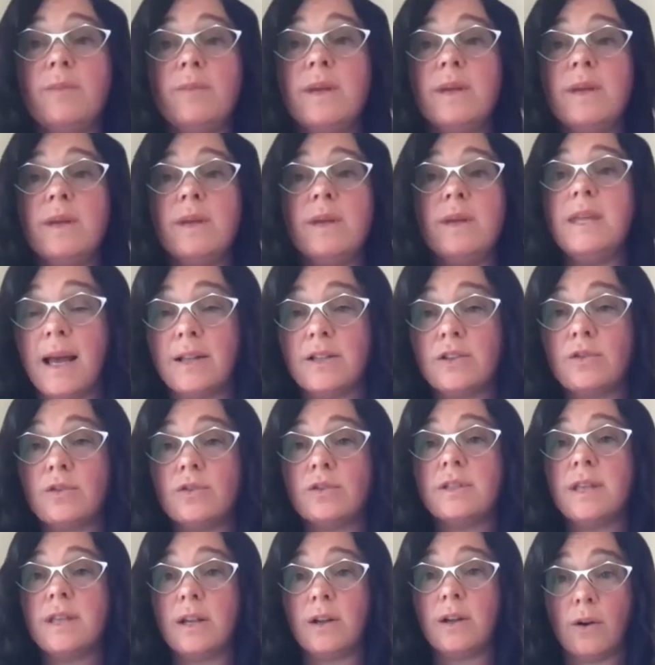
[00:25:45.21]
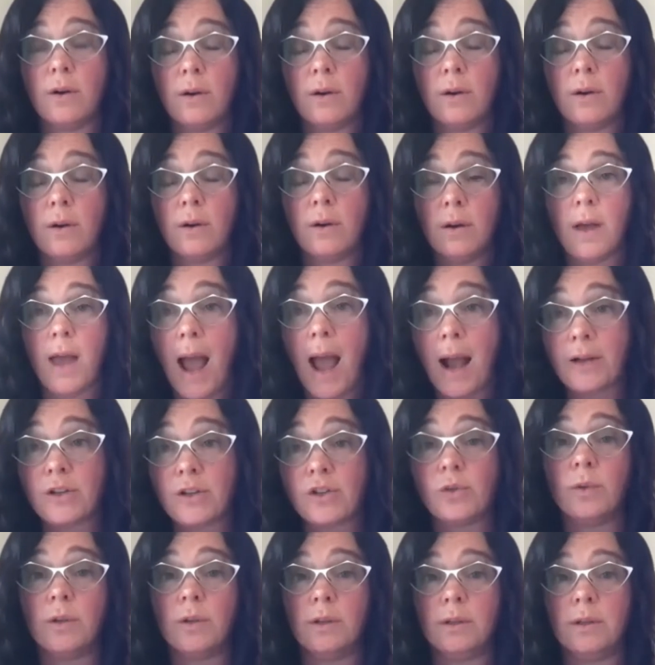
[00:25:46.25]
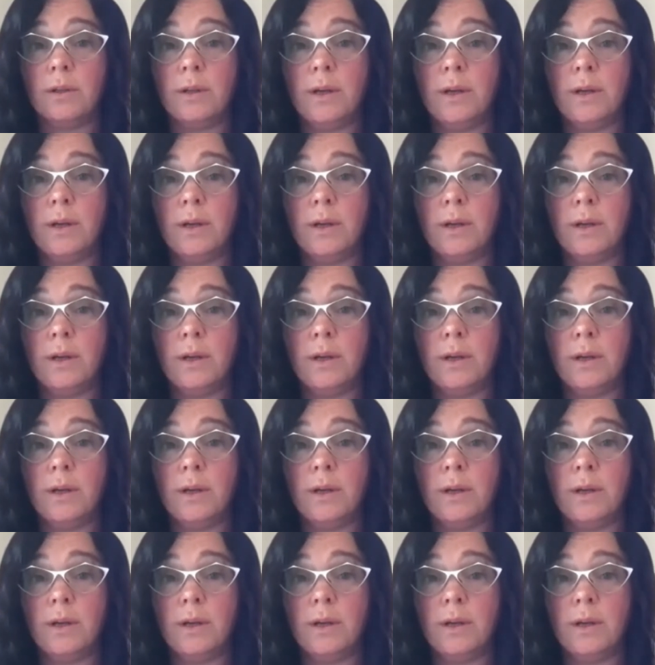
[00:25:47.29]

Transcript: give me the answers that are actual.